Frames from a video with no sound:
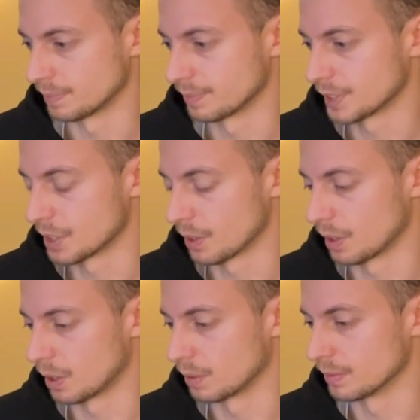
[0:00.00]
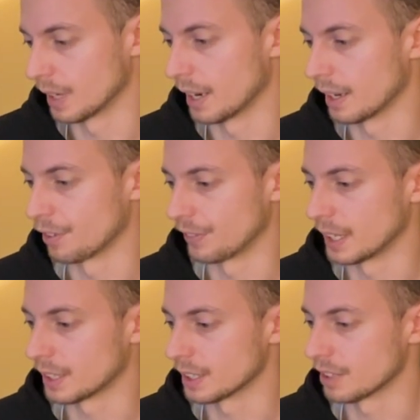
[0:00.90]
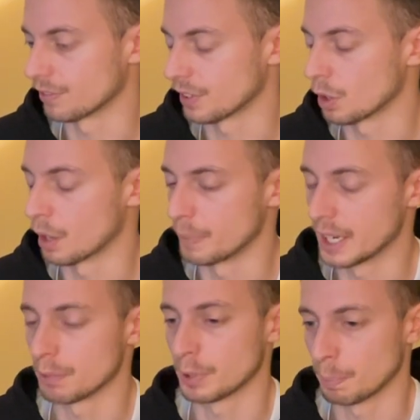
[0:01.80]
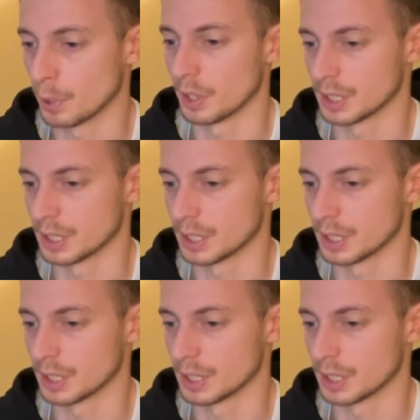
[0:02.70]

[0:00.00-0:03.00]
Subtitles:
So I think if you are being prepared,